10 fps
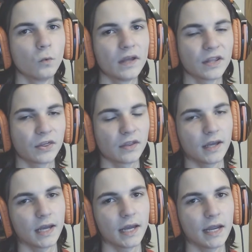with
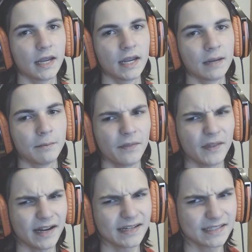a mon
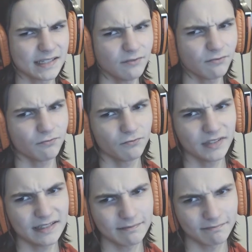that I didn't
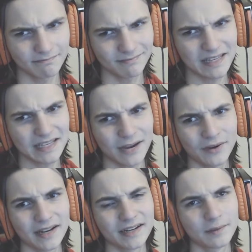really think I
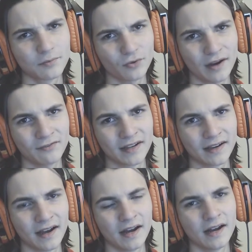would end up
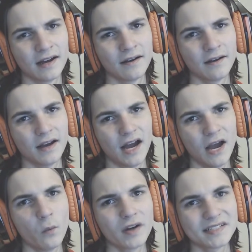drafting.
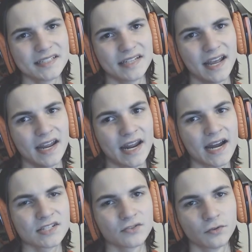I wanted a
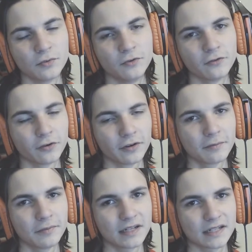hazard remover
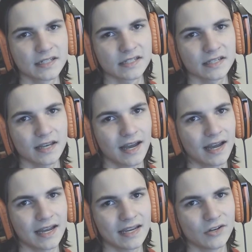because
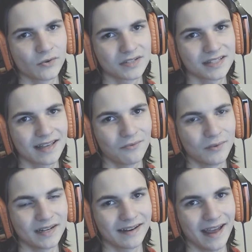I noticed that
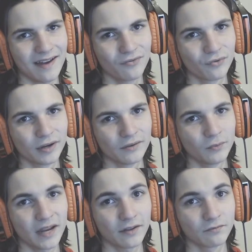we didn't have one.
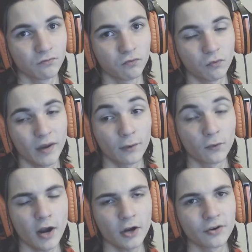We had a
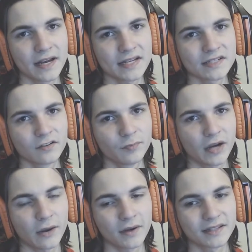rocker and Azelf,
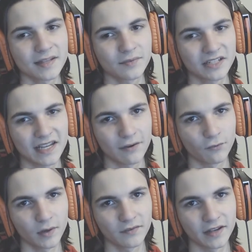but I wanted something to get
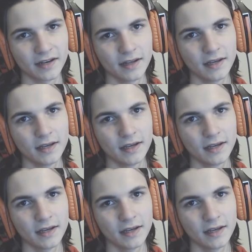rid of it.